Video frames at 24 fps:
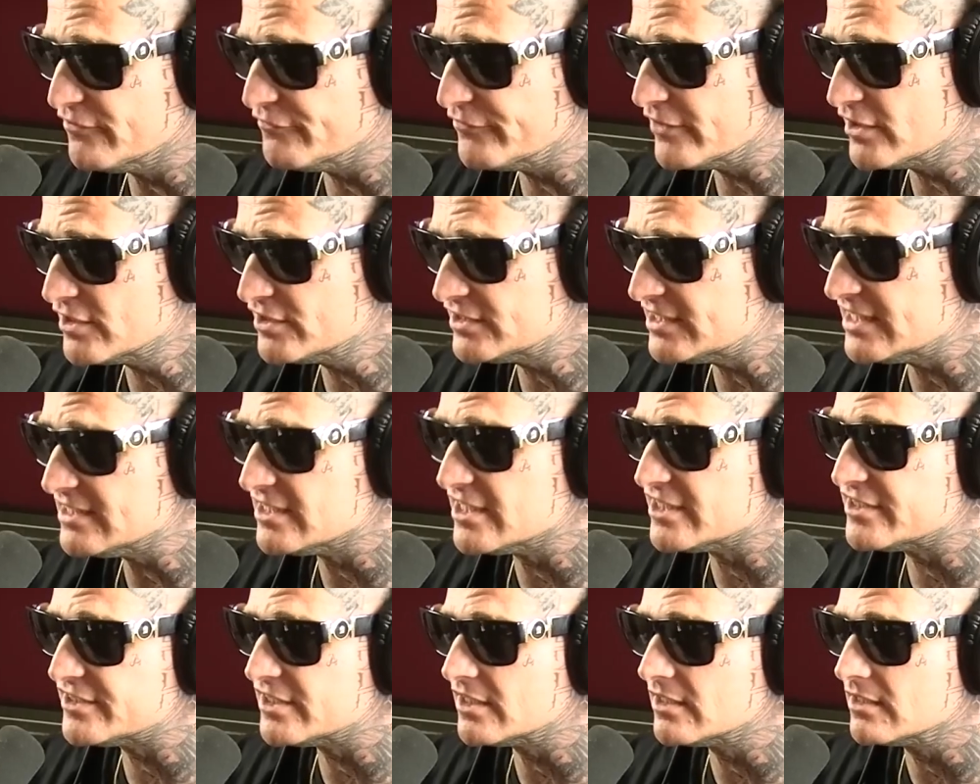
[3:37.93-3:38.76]
the first and
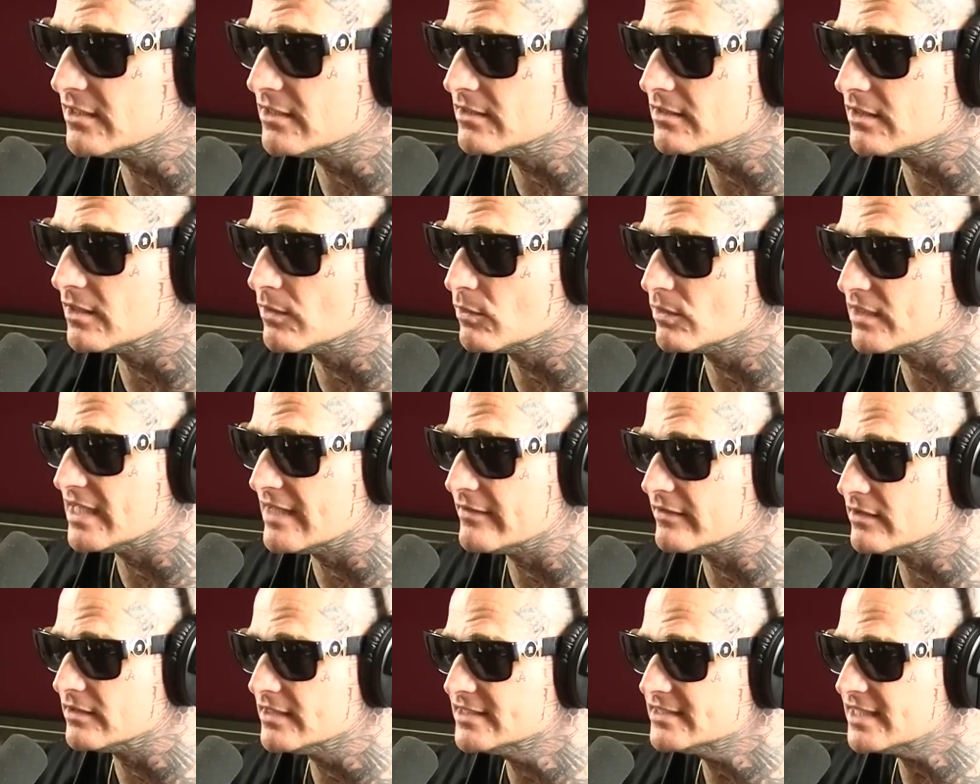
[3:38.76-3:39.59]
the third or
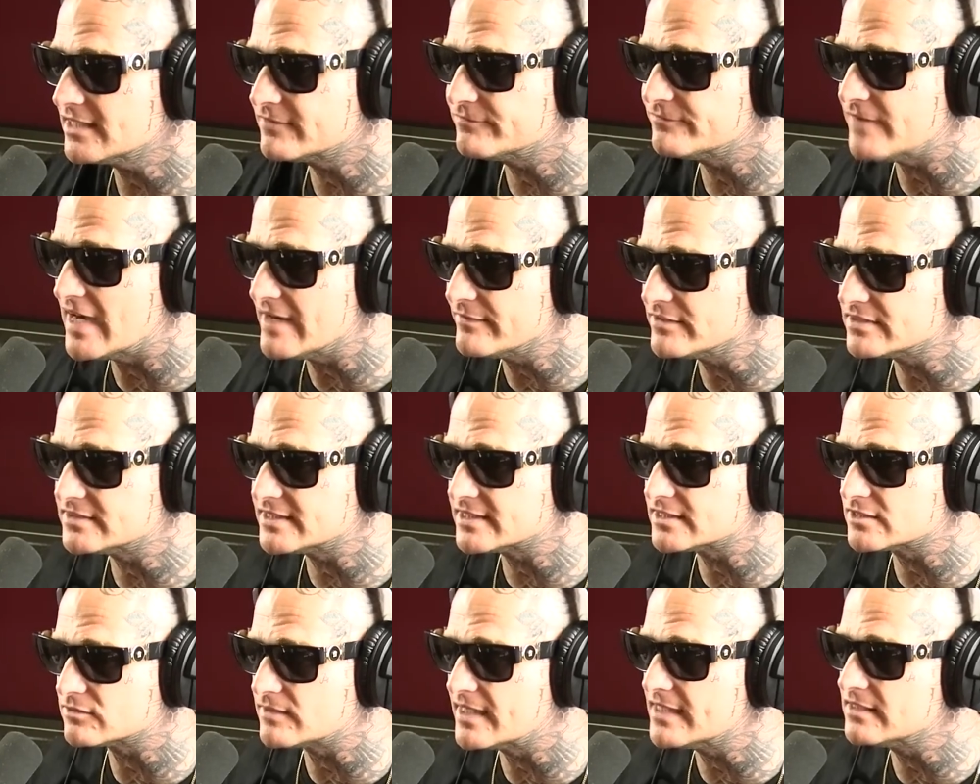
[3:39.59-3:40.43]
whatever. It's like $5,000 or
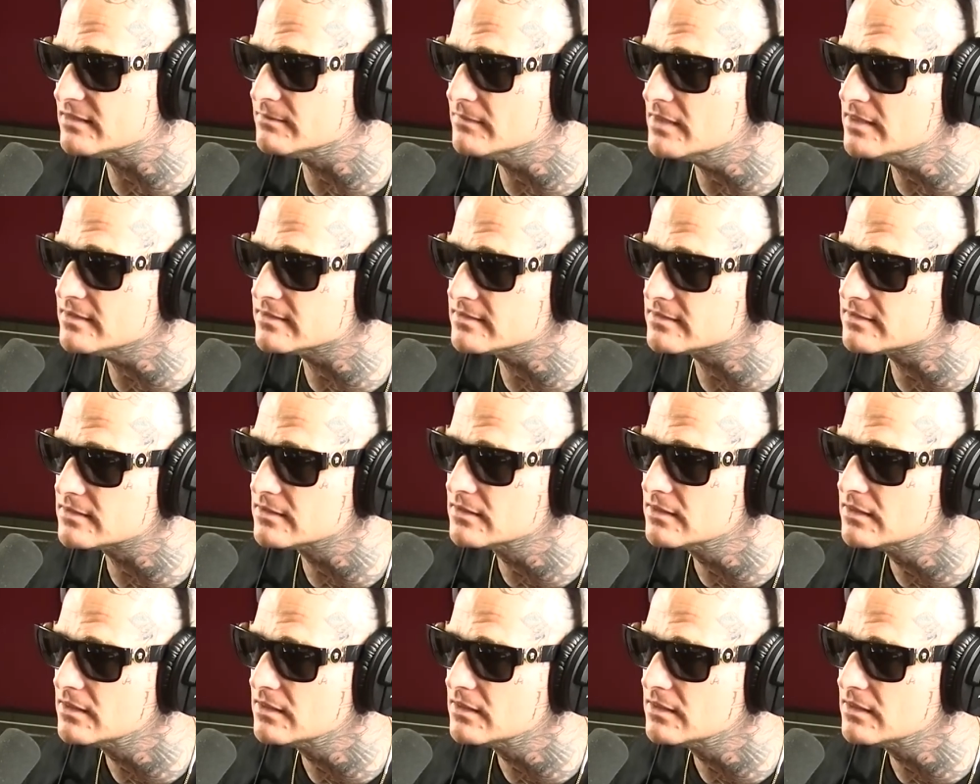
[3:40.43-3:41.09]
$6,000 a month.